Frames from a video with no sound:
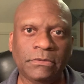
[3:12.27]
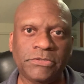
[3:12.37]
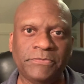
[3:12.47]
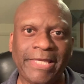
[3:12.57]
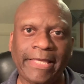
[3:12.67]

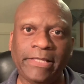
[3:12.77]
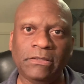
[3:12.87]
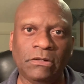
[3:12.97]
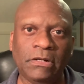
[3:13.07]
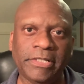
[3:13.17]
to make a
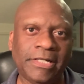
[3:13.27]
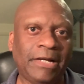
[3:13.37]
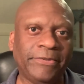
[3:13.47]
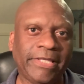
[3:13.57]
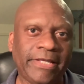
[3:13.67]
long and
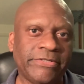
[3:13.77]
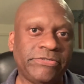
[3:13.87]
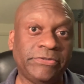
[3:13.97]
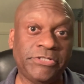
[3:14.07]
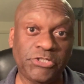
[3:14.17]
complicated
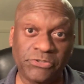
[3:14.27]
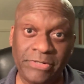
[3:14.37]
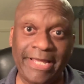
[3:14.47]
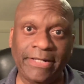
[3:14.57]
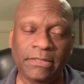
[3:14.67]
story
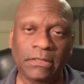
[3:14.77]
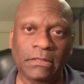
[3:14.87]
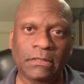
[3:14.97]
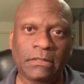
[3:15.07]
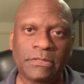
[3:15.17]
straight,
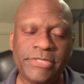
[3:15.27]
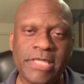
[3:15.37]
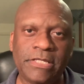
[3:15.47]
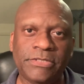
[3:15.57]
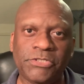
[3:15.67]

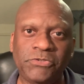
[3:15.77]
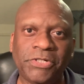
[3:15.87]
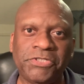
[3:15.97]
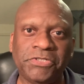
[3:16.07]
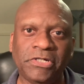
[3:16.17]
the
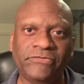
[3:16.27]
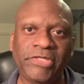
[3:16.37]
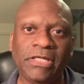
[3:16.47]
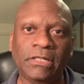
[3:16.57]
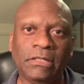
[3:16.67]
construction of
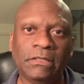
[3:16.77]
the